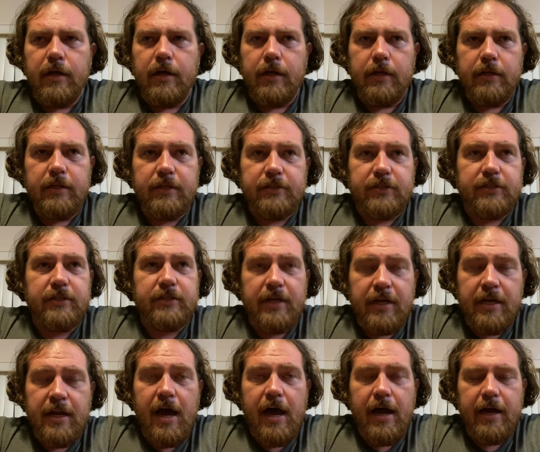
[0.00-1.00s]
This
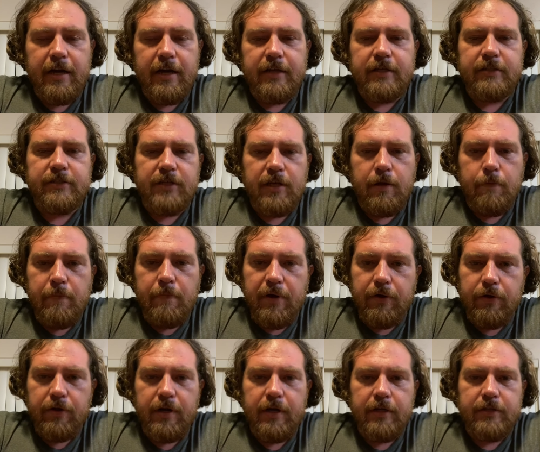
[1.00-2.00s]
denied us the
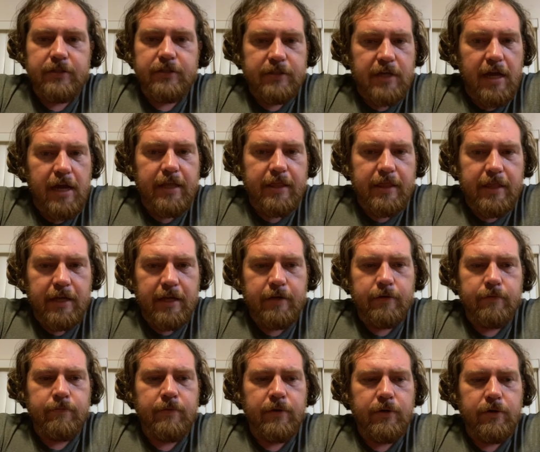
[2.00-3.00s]
ability to take
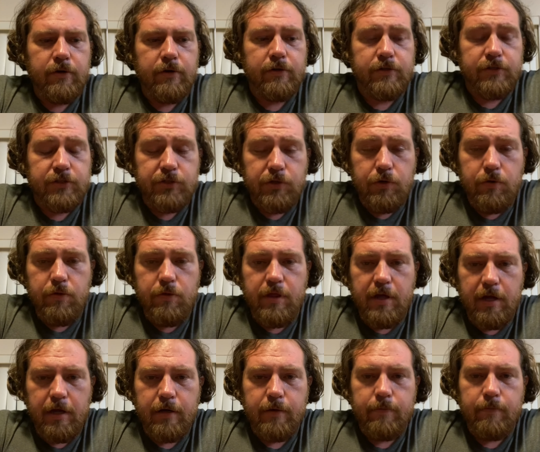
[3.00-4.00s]
them or sue
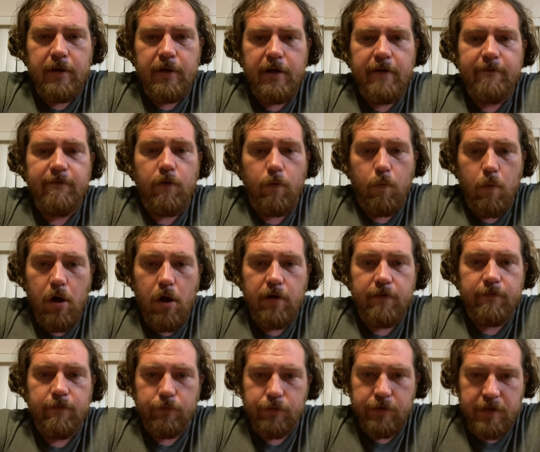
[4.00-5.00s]
them for
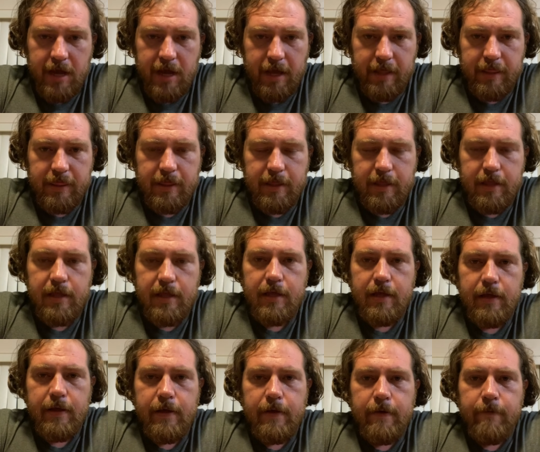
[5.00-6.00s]
wrongful death.
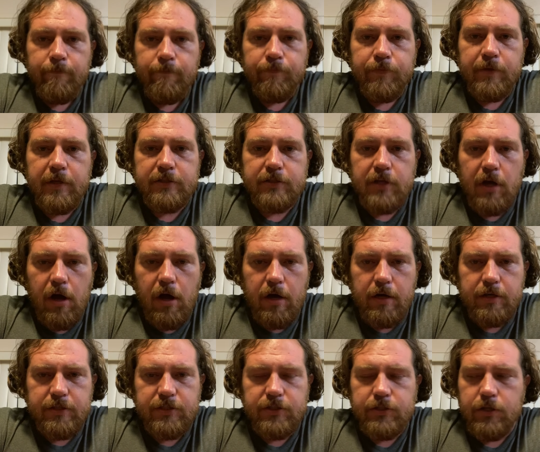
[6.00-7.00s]
This
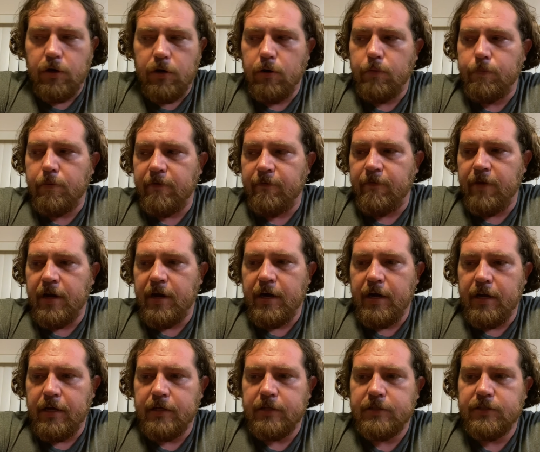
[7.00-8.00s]
also prevented
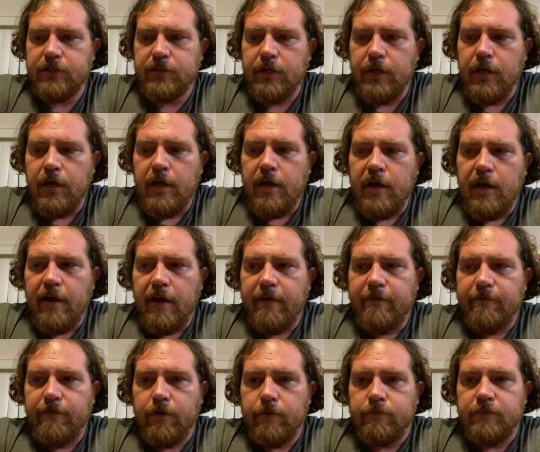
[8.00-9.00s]
us
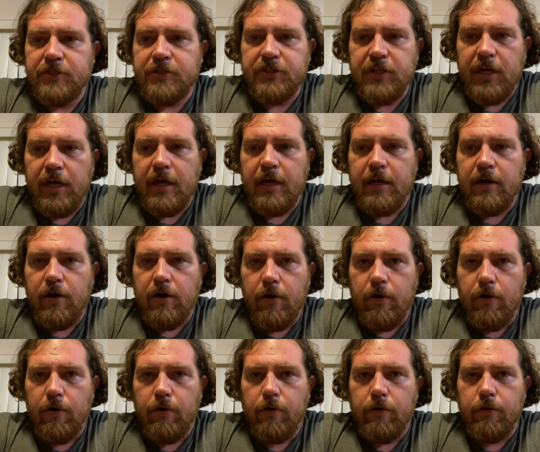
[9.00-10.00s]
from seeing
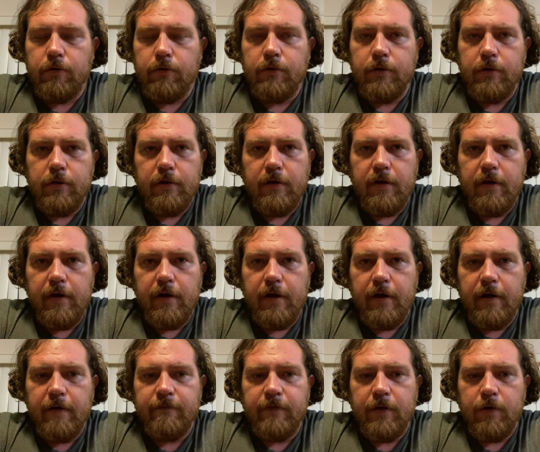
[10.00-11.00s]
all
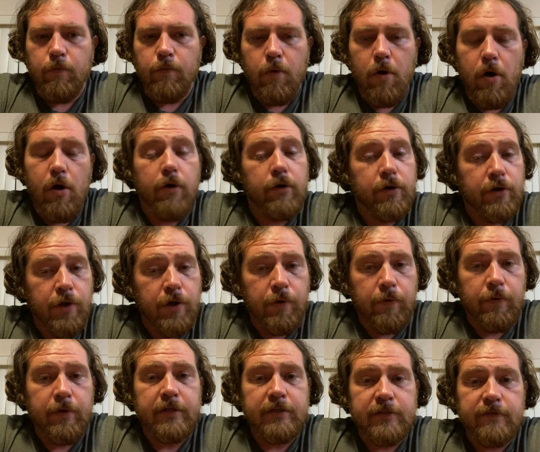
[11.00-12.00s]
of the
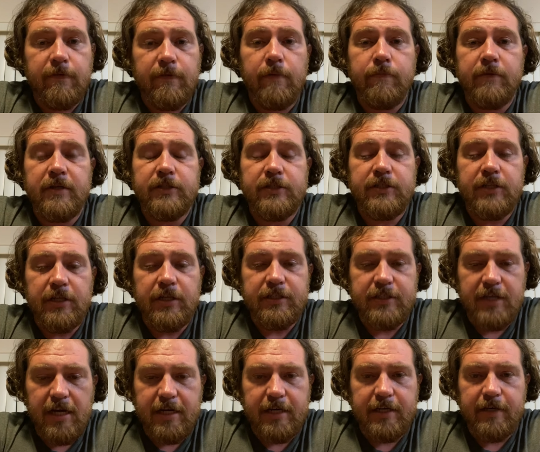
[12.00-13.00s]
wrongdoings from this
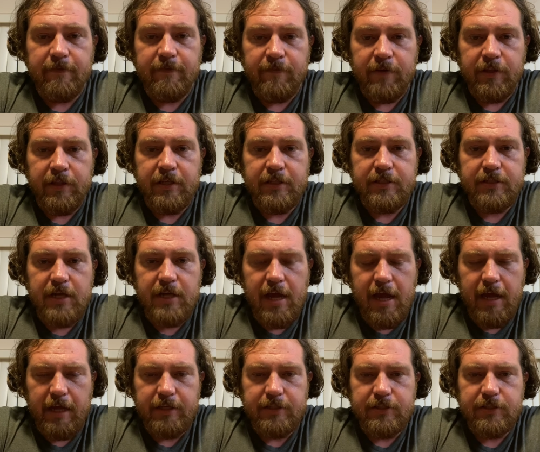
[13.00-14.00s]
detective in this
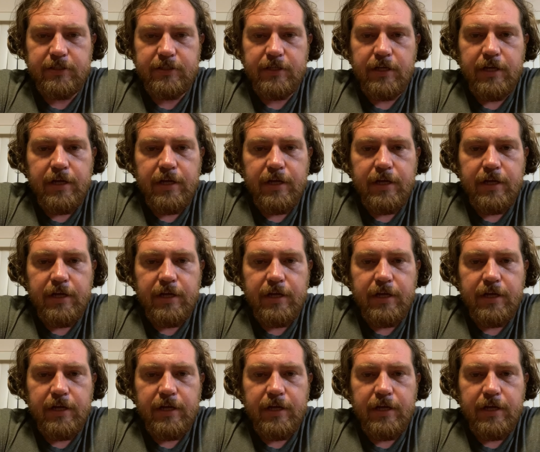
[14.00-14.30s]
case